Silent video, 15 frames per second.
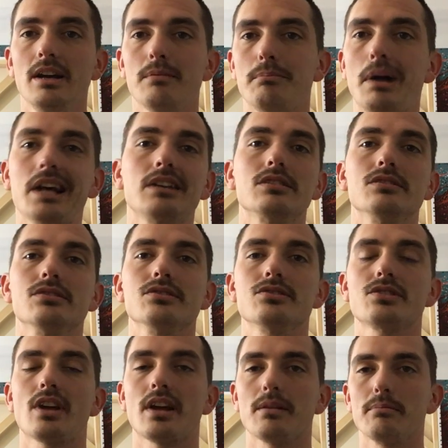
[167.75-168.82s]

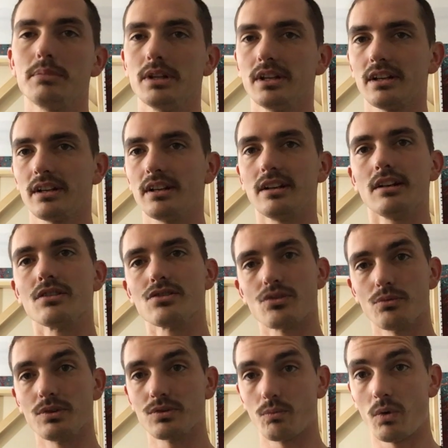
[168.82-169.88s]
michaels and blick and here's the
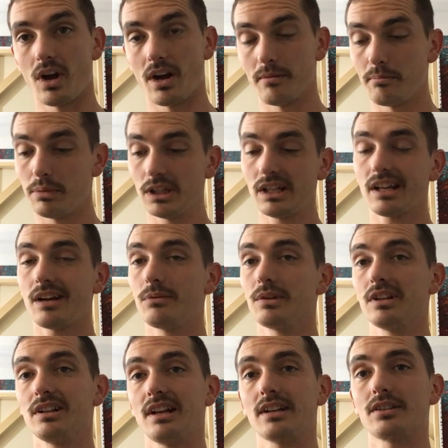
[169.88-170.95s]
reason why blick i
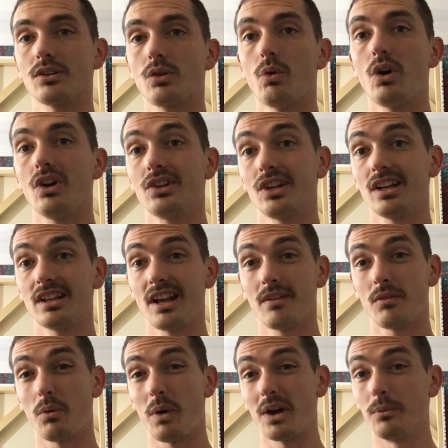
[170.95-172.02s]
really like their quality and they
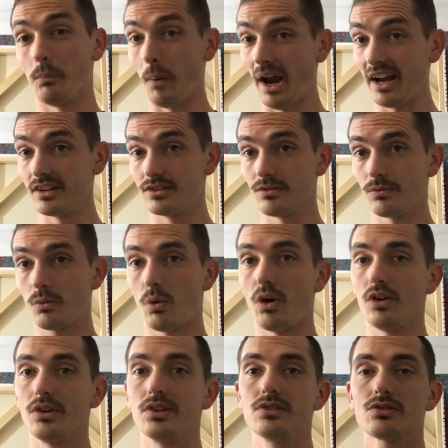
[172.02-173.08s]
have a wide range of
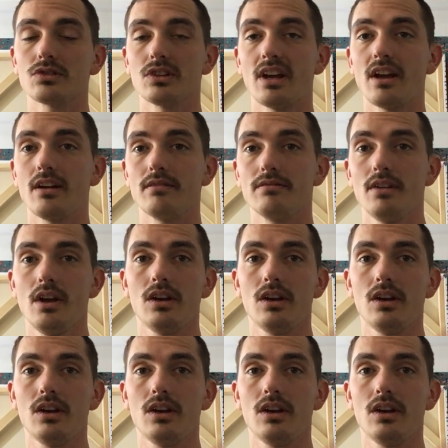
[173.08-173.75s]
quality so they have